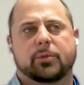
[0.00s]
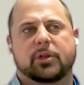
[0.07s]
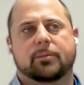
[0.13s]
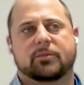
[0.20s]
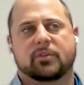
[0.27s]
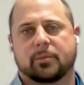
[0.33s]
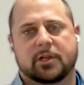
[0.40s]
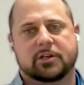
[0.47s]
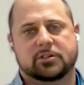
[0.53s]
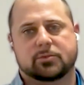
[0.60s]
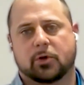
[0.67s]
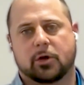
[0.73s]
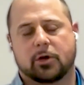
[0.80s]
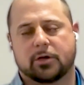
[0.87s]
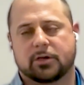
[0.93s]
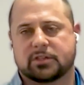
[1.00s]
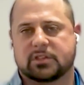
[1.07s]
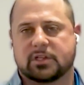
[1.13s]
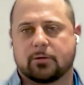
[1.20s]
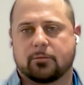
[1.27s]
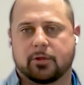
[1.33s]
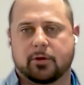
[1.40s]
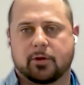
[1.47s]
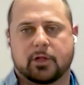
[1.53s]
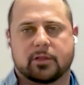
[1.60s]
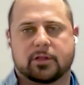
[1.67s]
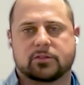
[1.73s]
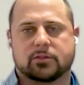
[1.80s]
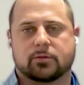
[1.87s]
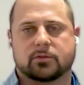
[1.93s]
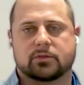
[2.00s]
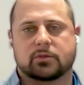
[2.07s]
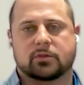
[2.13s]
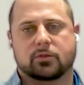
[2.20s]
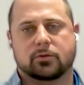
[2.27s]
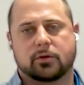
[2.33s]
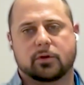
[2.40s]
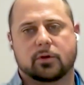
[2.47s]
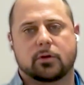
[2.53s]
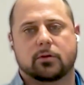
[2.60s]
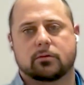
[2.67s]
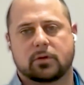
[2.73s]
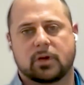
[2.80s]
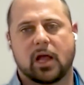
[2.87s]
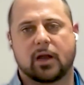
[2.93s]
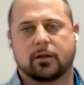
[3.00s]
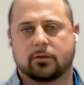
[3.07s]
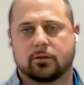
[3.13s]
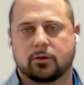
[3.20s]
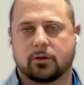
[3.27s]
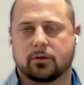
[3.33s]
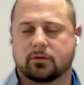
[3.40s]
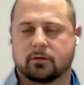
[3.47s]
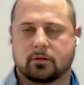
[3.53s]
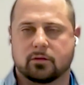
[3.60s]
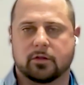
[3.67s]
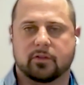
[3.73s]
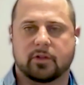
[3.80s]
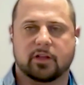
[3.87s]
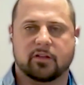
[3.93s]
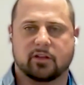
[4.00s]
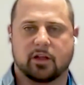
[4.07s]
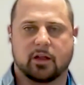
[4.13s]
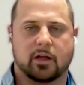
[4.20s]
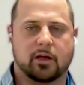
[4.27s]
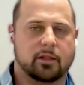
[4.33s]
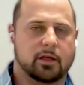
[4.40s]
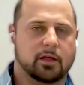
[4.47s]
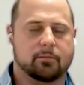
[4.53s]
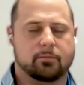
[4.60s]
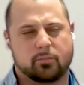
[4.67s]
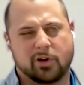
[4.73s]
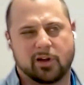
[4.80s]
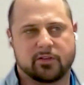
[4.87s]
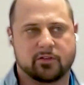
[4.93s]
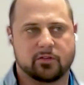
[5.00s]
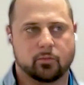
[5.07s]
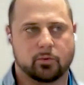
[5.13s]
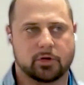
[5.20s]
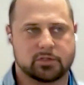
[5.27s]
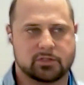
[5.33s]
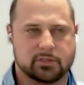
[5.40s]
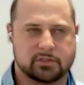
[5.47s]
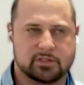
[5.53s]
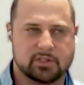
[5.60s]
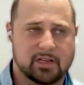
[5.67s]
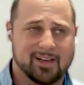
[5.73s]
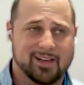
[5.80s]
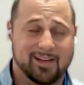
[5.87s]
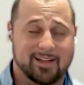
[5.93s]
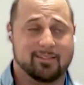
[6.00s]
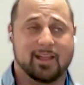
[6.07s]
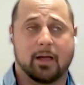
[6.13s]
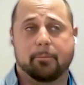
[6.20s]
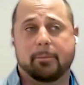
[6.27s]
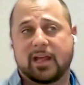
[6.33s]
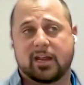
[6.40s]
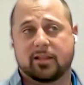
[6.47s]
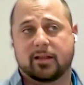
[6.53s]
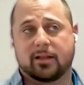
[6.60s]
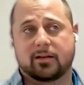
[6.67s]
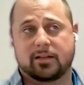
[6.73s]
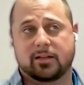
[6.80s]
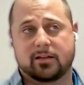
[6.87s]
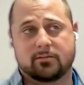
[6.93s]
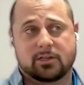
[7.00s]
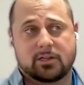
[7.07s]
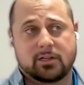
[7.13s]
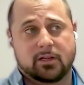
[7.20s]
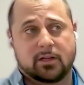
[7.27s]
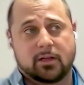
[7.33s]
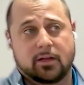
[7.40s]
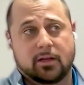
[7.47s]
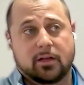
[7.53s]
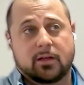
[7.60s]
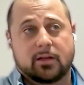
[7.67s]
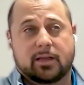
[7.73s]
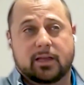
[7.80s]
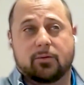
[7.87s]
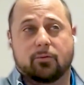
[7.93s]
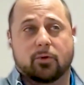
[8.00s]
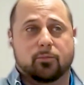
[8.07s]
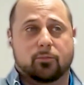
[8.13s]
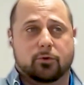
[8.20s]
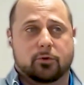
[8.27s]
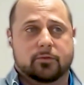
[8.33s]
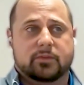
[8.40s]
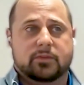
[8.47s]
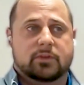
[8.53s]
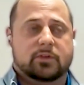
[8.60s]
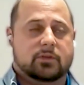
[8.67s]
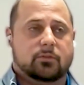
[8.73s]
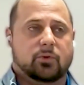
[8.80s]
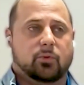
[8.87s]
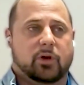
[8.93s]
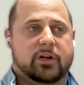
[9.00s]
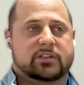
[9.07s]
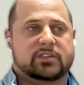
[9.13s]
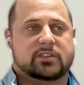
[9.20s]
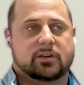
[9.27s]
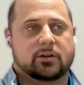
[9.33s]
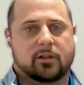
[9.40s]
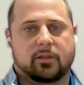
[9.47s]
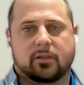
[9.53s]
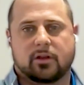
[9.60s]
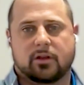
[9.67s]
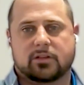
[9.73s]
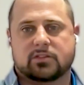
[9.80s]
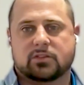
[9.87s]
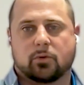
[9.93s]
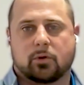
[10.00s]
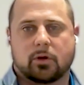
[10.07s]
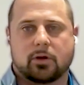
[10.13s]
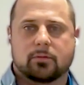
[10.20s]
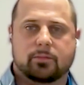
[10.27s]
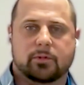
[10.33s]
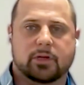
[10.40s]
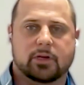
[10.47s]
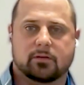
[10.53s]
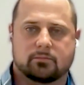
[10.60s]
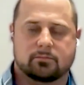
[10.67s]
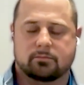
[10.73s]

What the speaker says: be up to the managing partner to decide whether or not that score is included or not included, and that's kind of how that process works. So it's not many that get removed. We want to see an authentic score, but